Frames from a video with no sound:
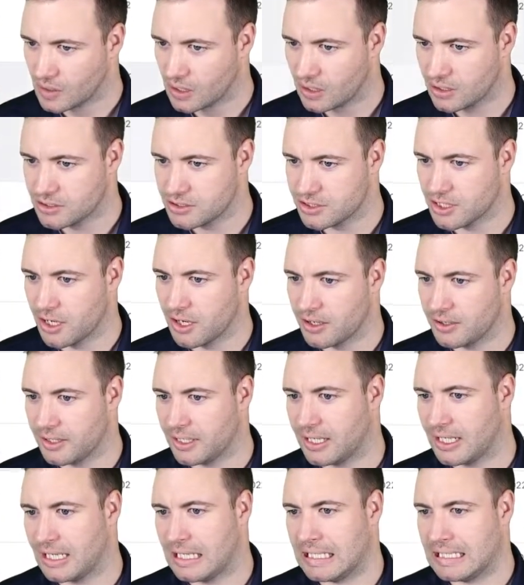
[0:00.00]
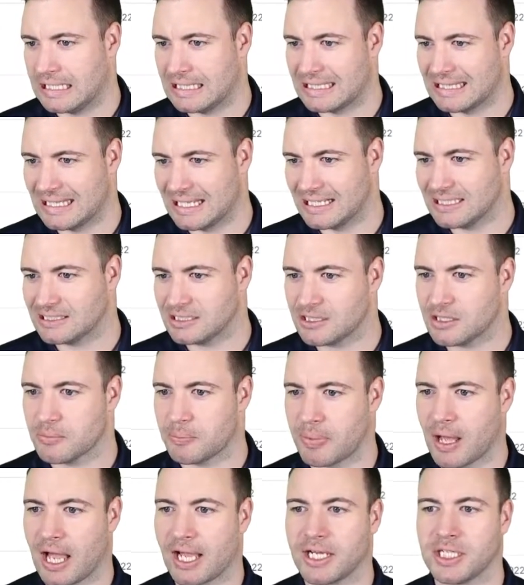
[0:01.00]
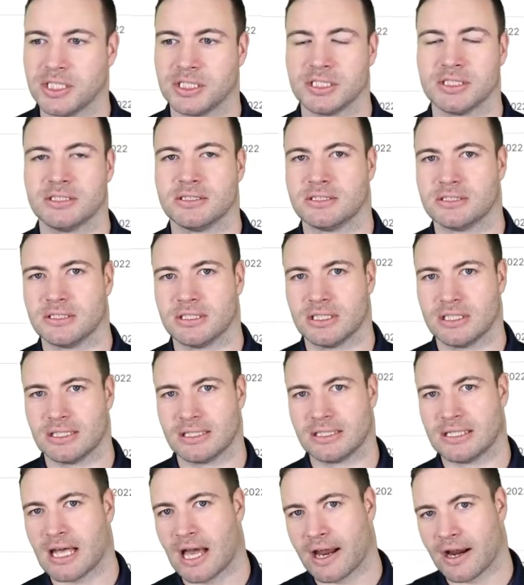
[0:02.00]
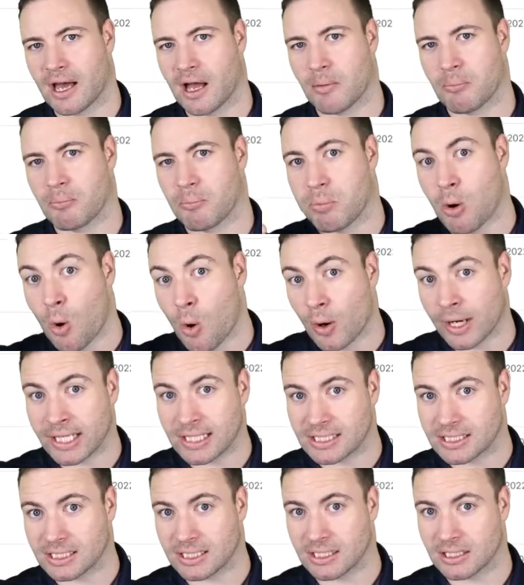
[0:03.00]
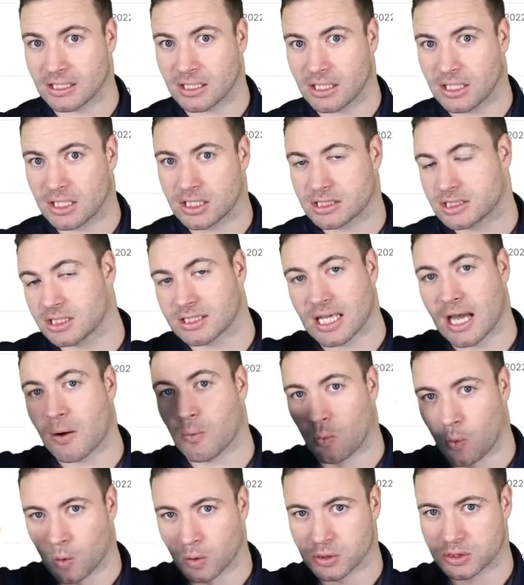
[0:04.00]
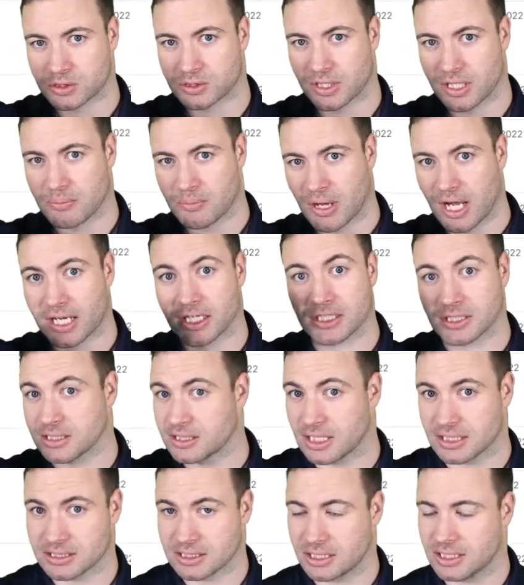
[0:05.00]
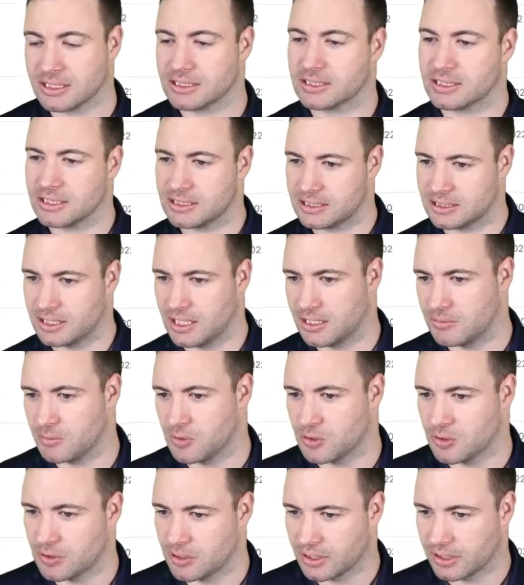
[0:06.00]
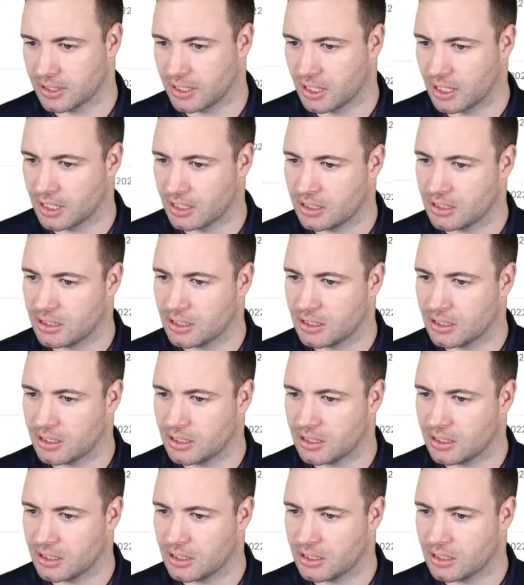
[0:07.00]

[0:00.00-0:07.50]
So these are the pages that are pointing to that Wall Street page that doesn't exist anymore, okay?